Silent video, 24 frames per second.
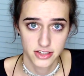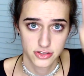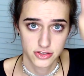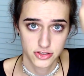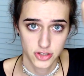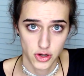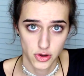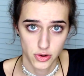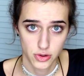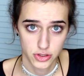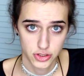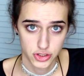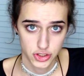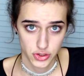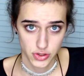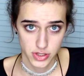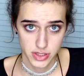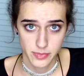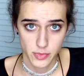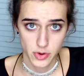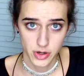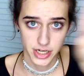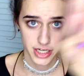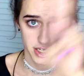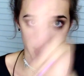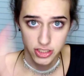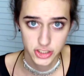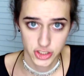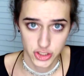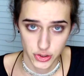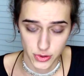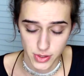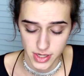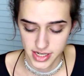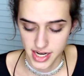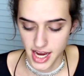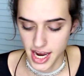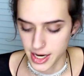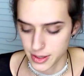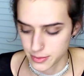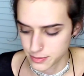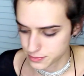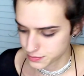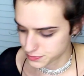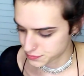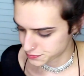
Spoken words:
So 2 in the morning, 2 at night.